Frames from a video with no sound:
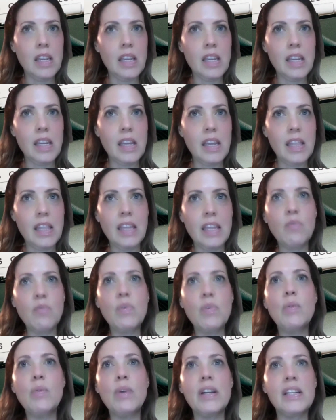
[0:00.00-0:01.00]
And then
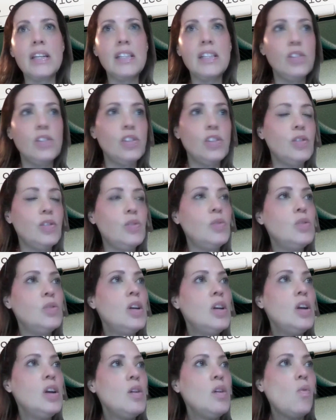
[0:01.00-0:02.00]
we went into
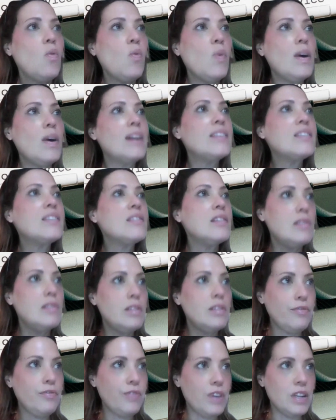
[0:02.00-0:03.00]
what's the
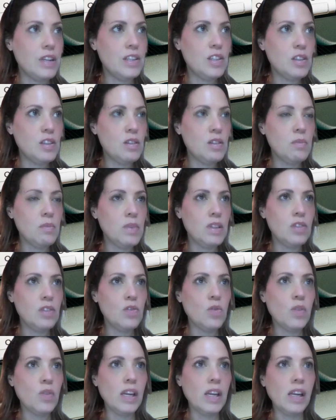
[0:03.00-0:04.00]
difference
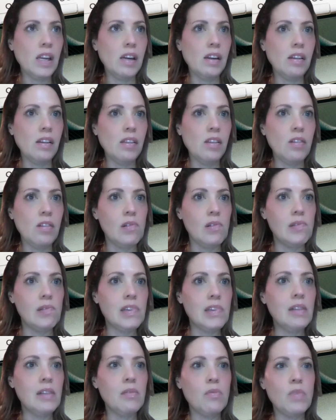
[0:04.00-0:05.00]
between those.
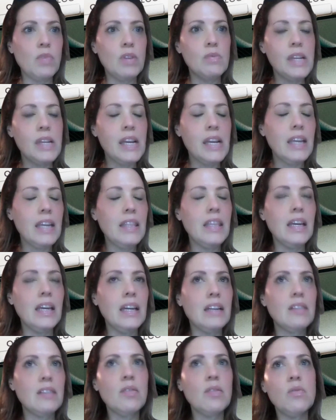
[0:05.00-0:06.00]
And when we had
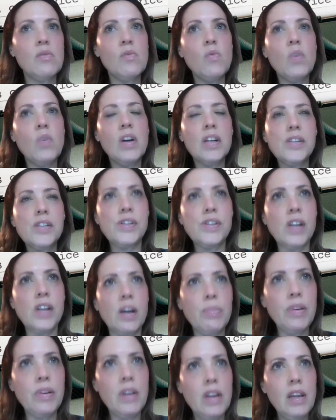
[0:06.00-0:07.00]
that workshop
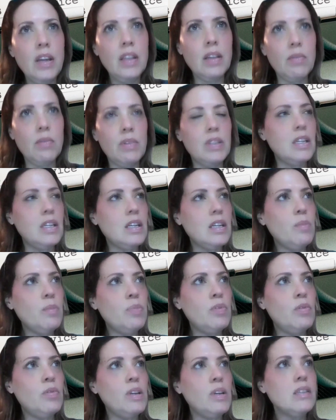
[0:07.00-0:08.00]
that we did a
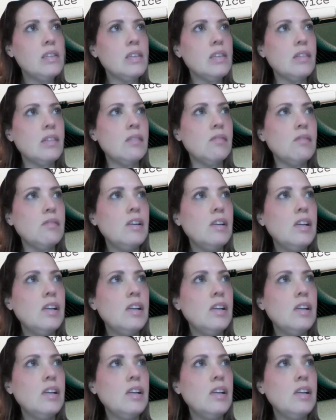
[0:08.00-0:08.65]
couple of weeks ago,